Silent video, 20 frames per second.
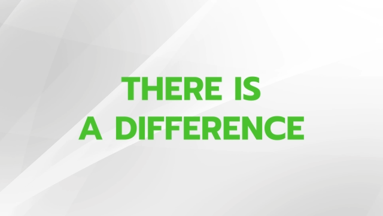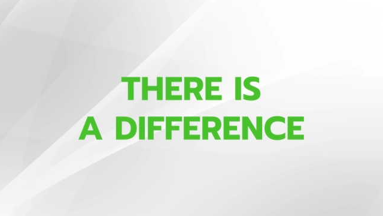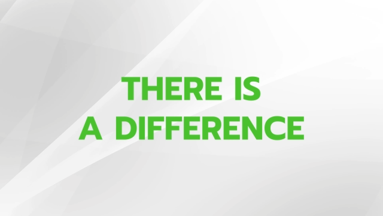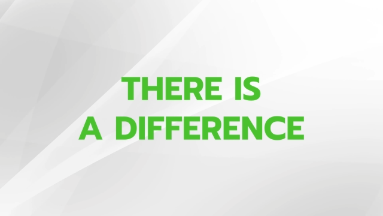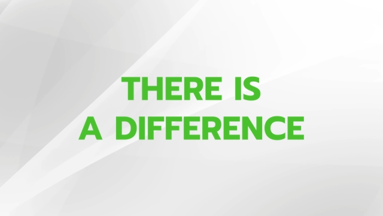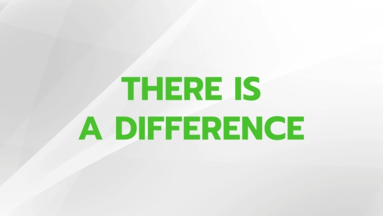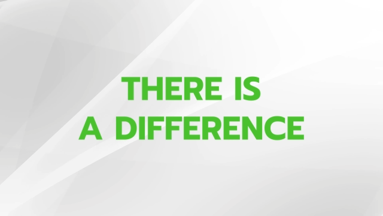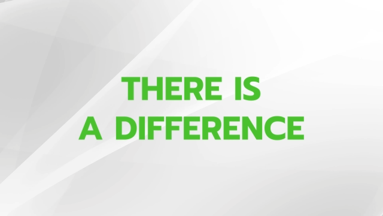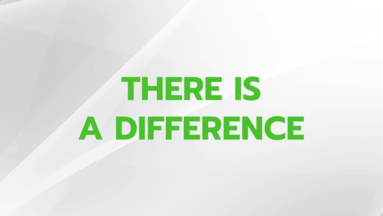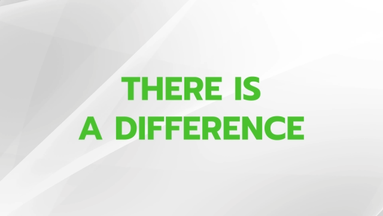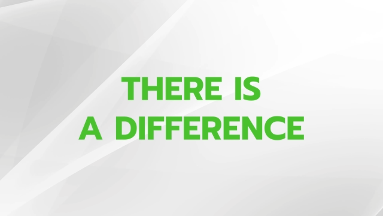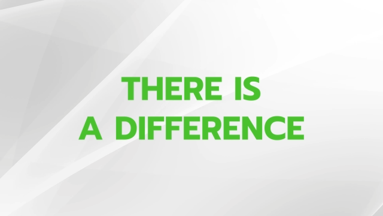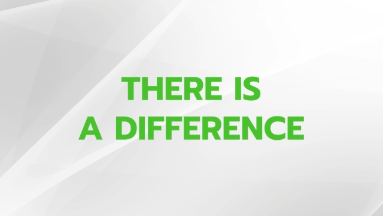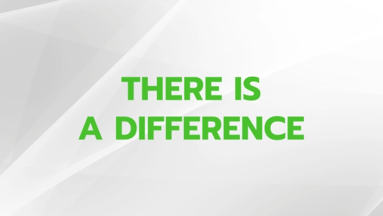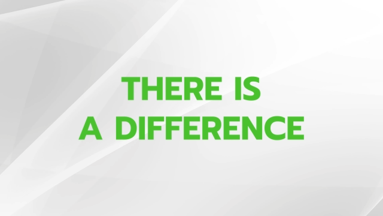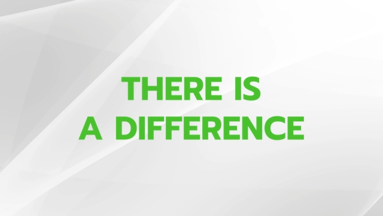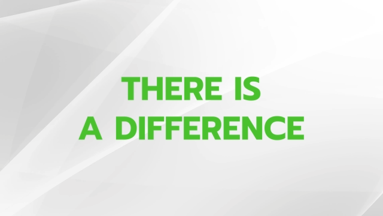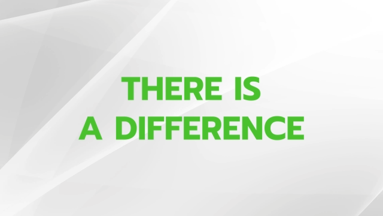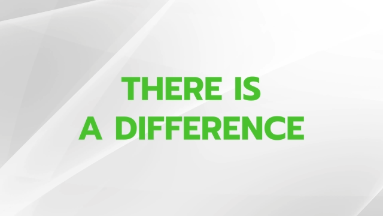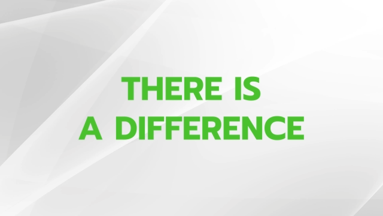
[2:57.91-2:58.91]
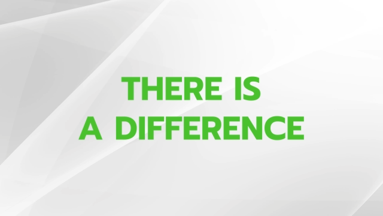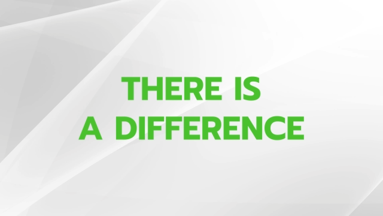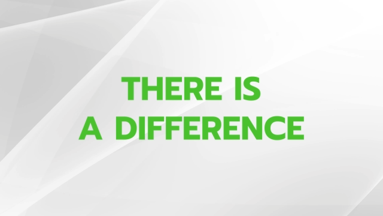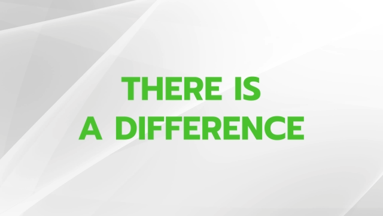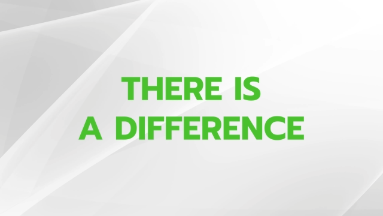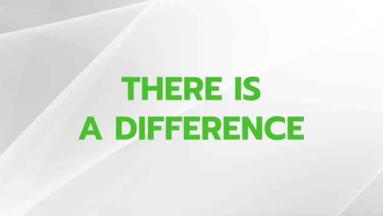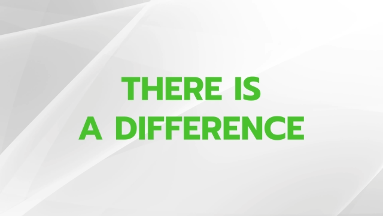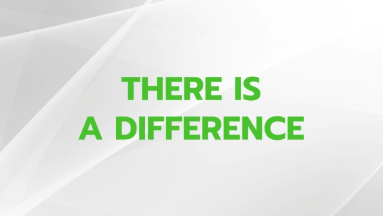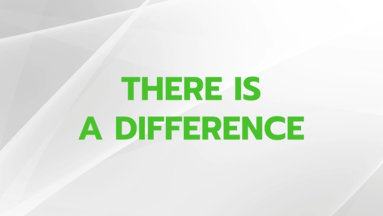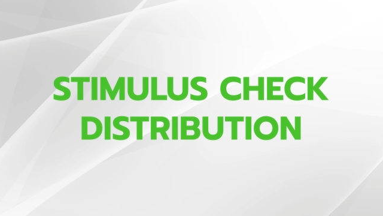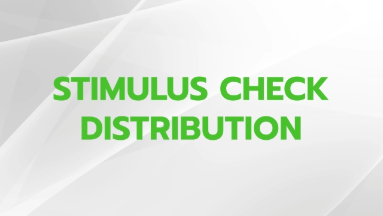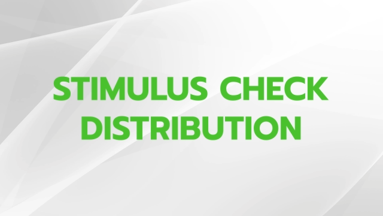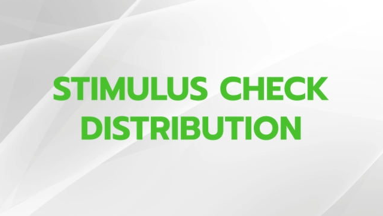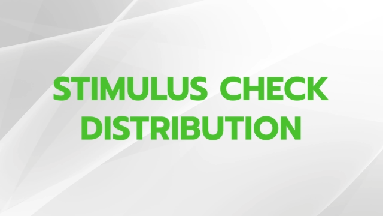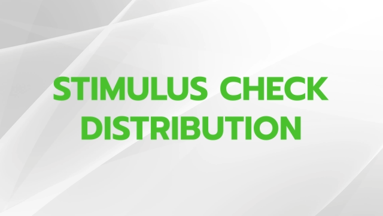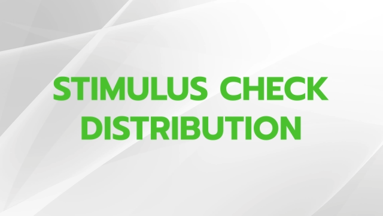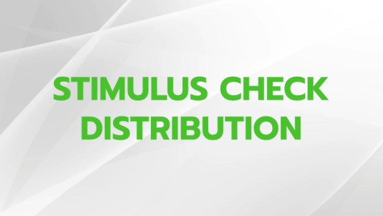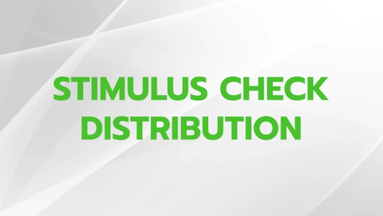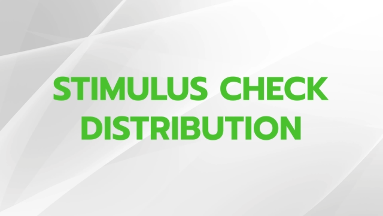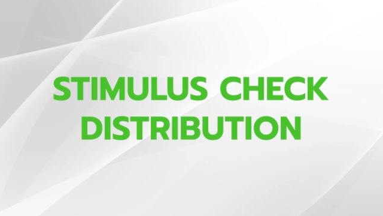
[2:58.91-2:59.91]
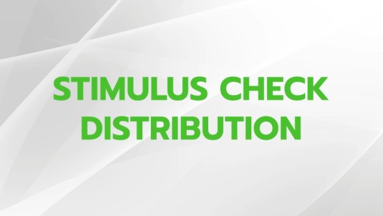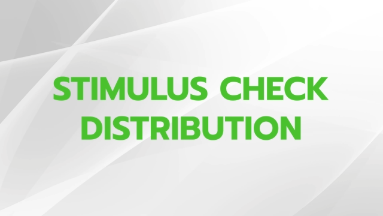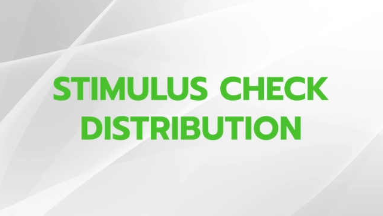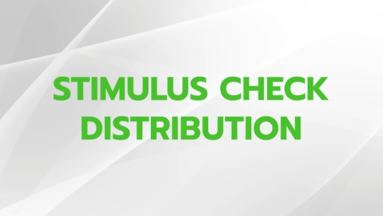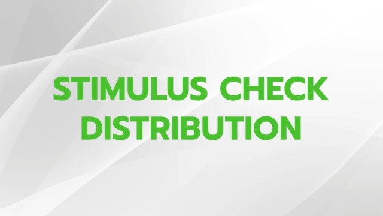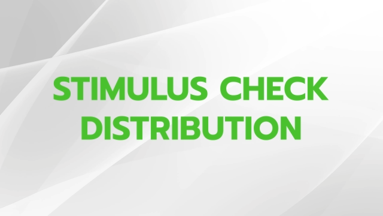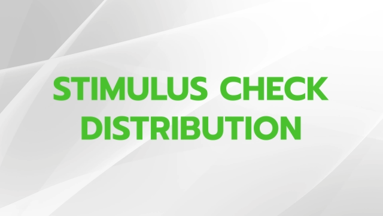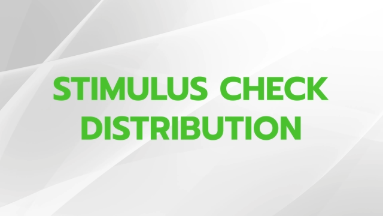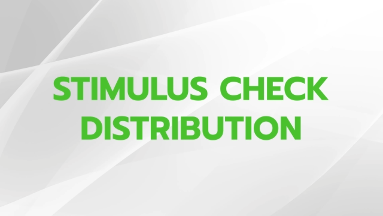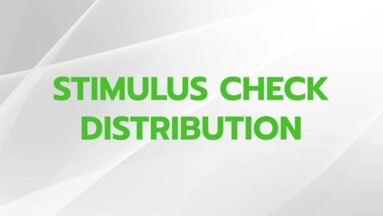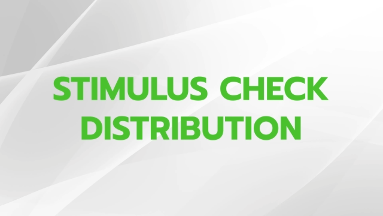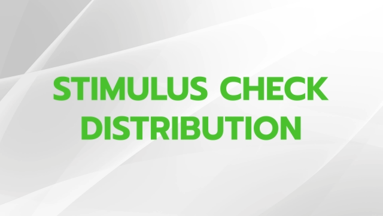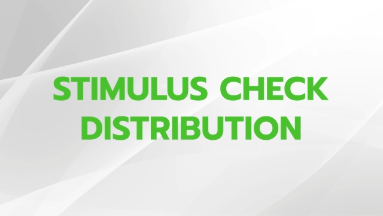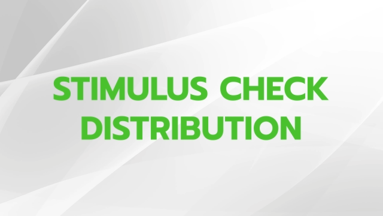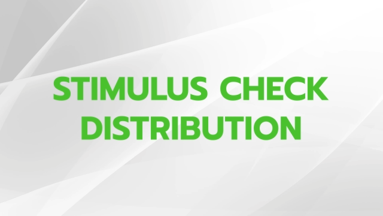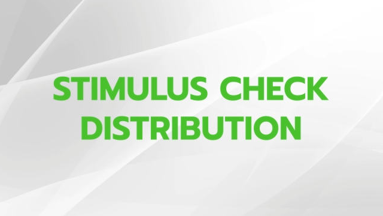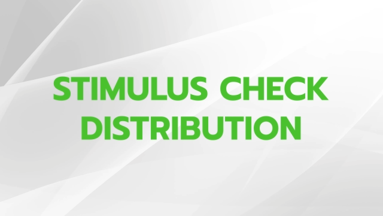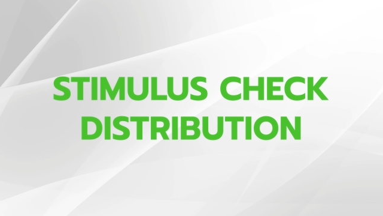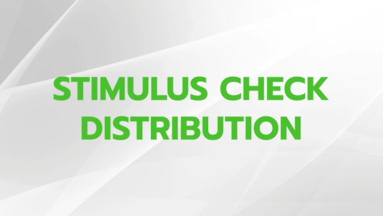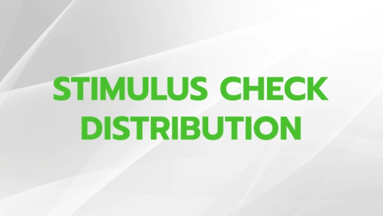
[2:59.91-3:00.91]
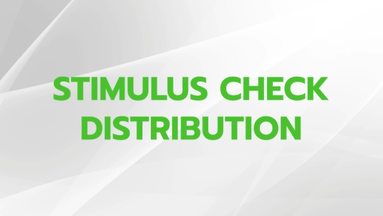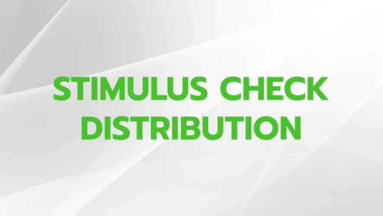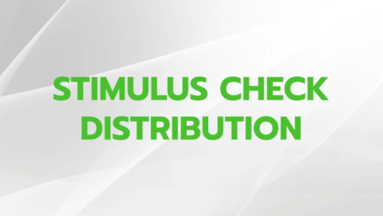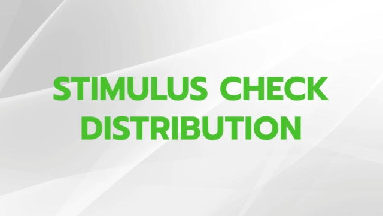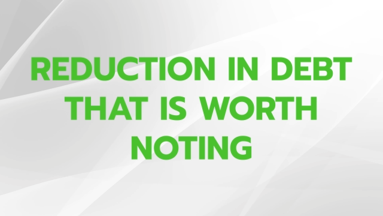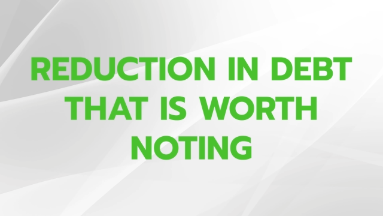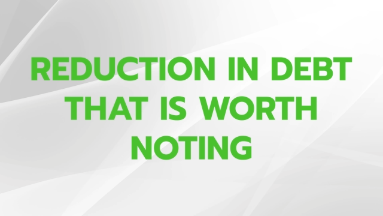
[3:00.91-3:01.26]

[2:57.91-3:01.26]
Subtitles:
[unreadable: no face in view]